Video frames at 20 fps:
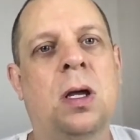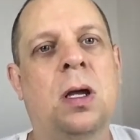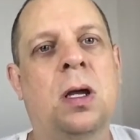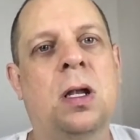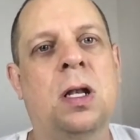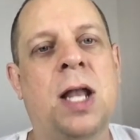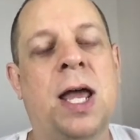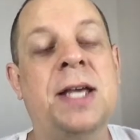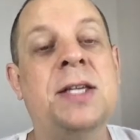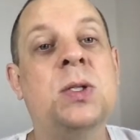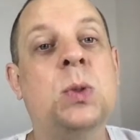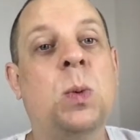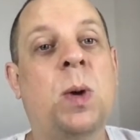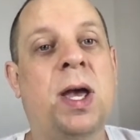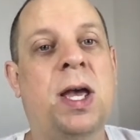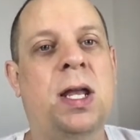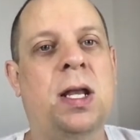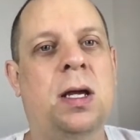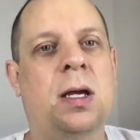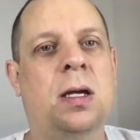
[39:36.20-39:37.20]
nice
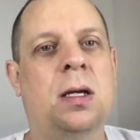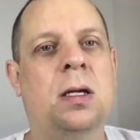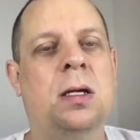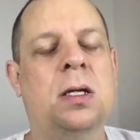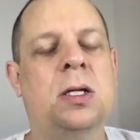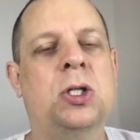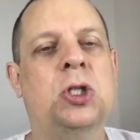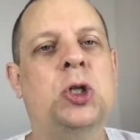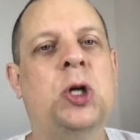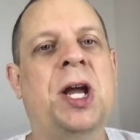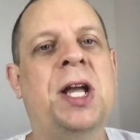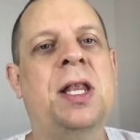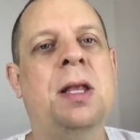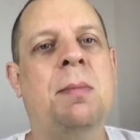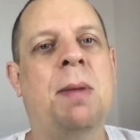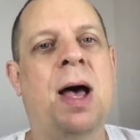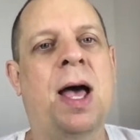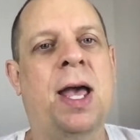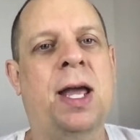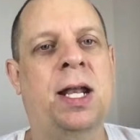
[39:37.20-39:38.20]
way to train the
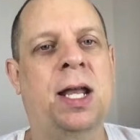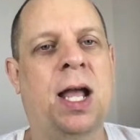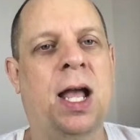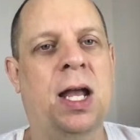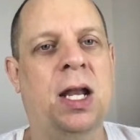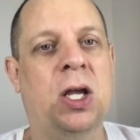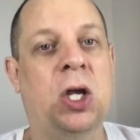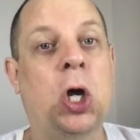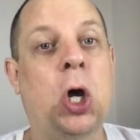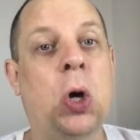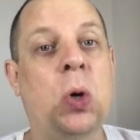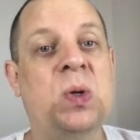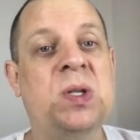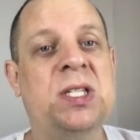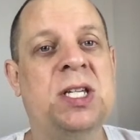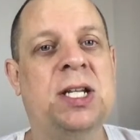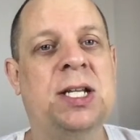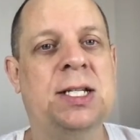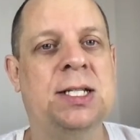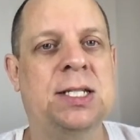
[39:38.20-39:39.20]
mind and kind of
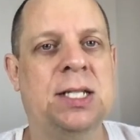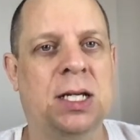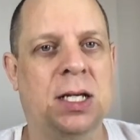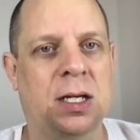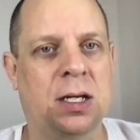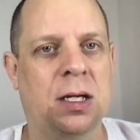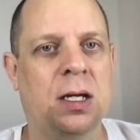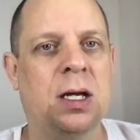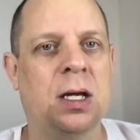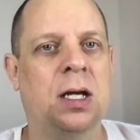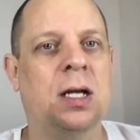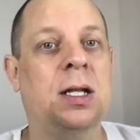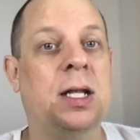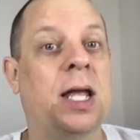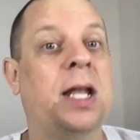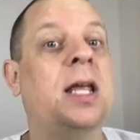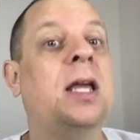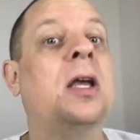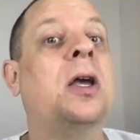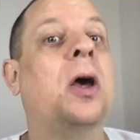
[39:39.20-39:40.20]
coax it into
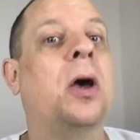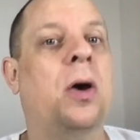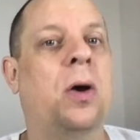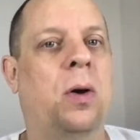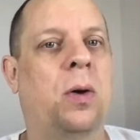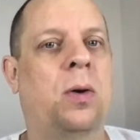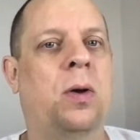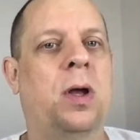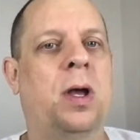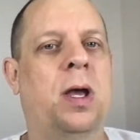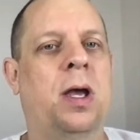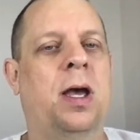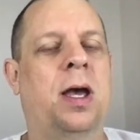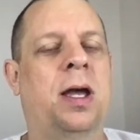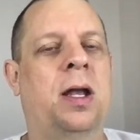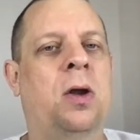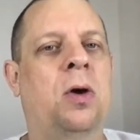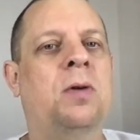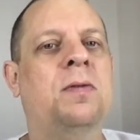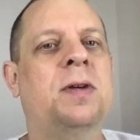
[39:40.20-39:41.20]
letting go.
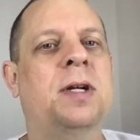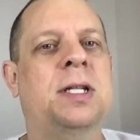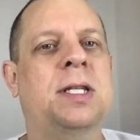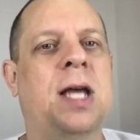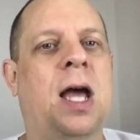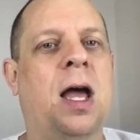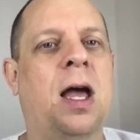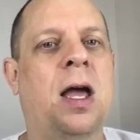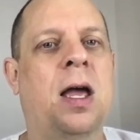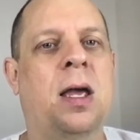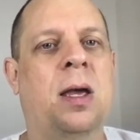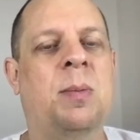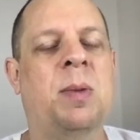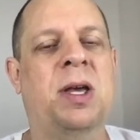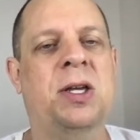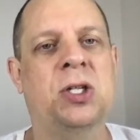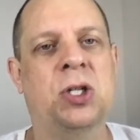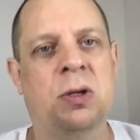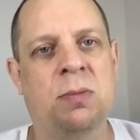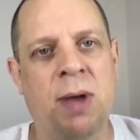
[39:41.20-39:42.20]
And over time,
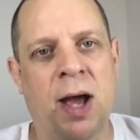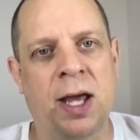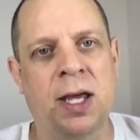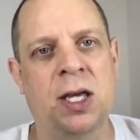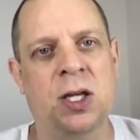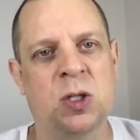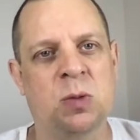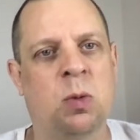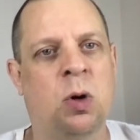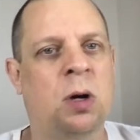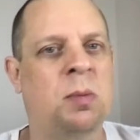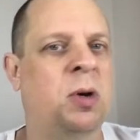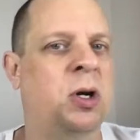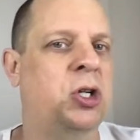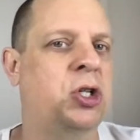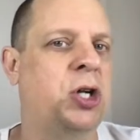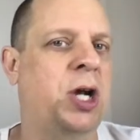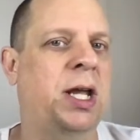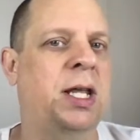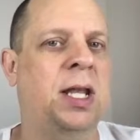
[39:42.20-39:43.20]
as your mind gets more and more
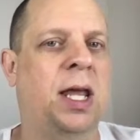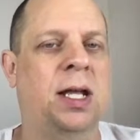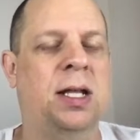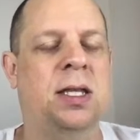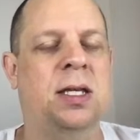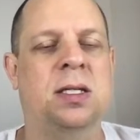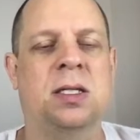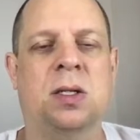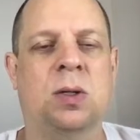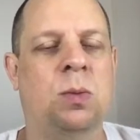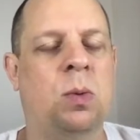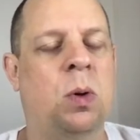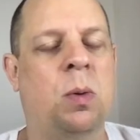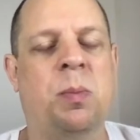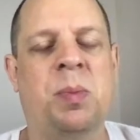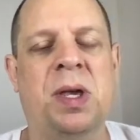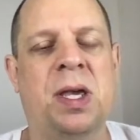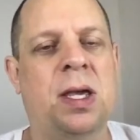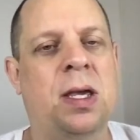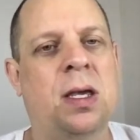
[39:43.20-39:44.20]
trained like this, it won't
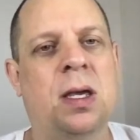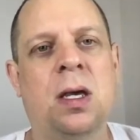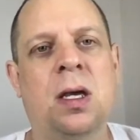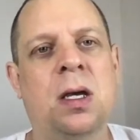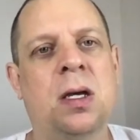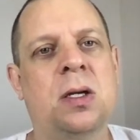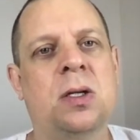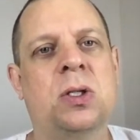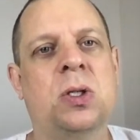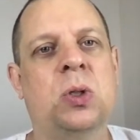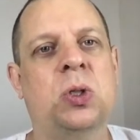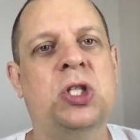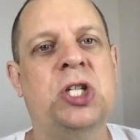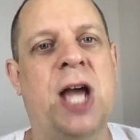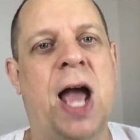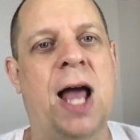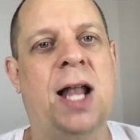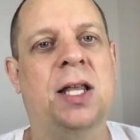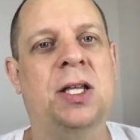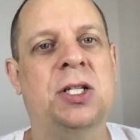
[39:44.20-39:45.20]
be so
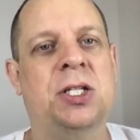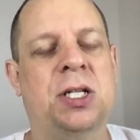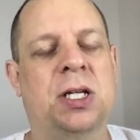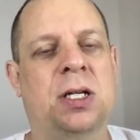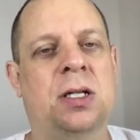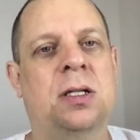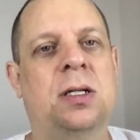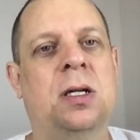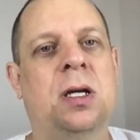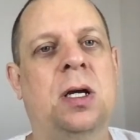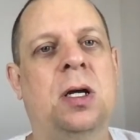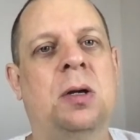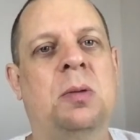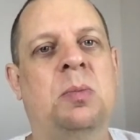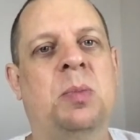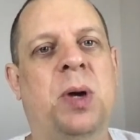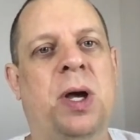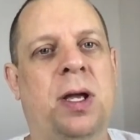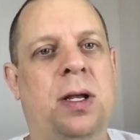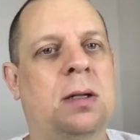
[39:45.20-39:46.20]
challenging.
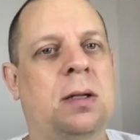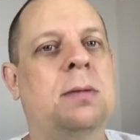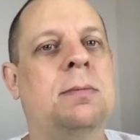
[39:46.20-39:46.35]
but